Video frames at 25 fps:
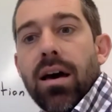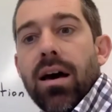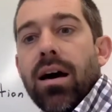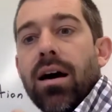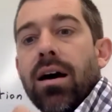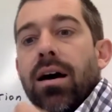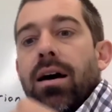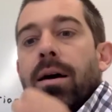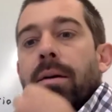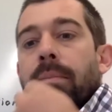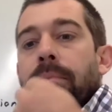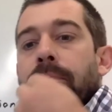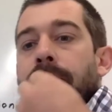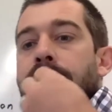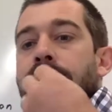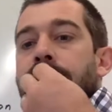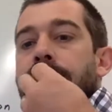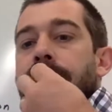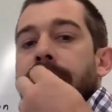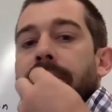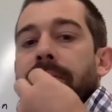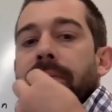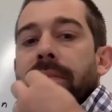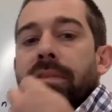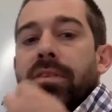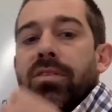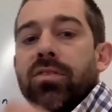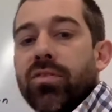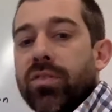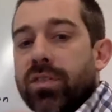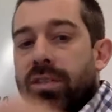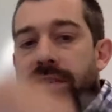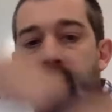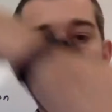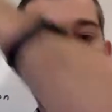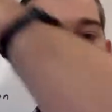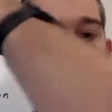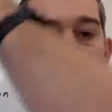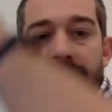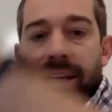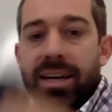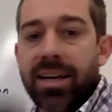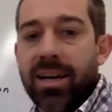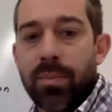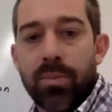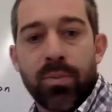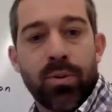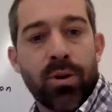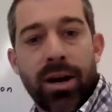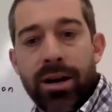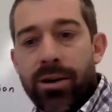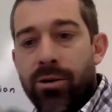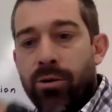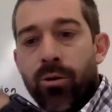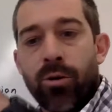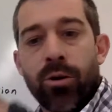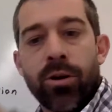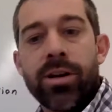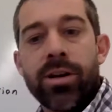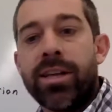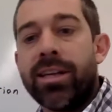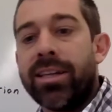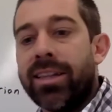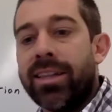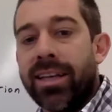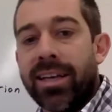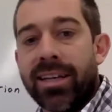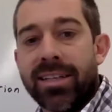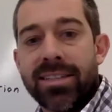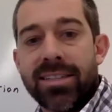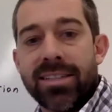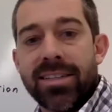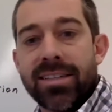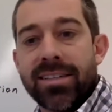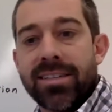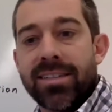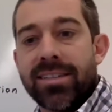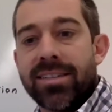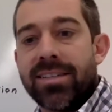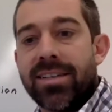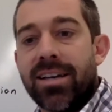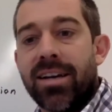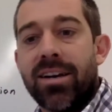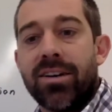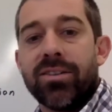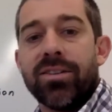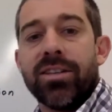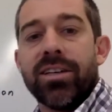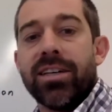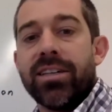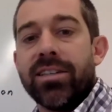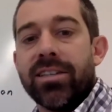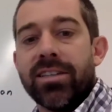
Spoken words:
So this isn't like a priority list necessarily.